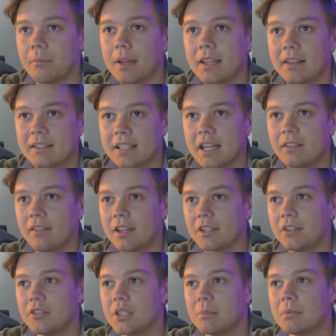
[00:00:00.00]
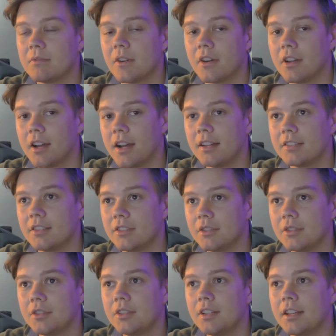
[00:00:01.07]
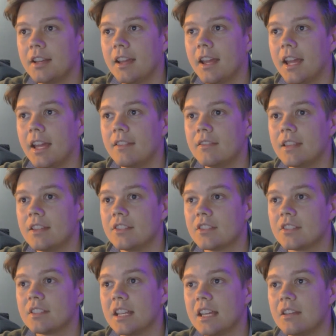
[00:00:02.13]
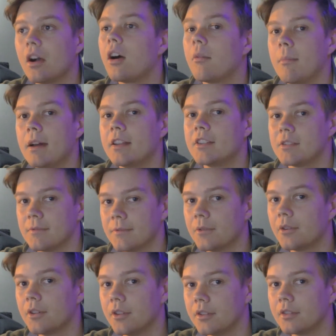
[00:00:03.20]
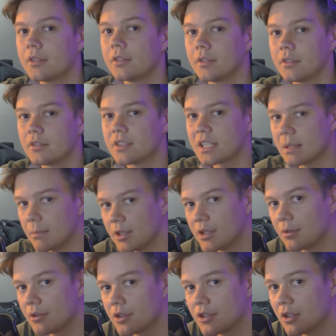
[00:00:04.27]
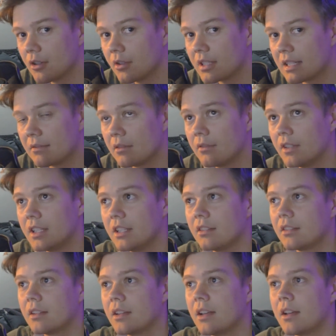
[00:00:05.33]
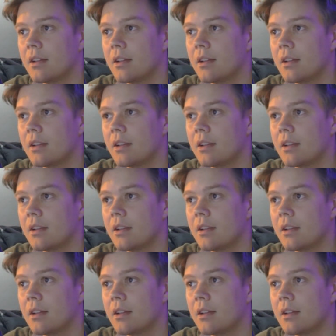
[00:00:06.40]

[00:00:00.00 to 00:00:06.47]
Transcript: Make it sound like YouTube's very hard to do, and then just say, I'll manage it for you. Just give me $200 every video.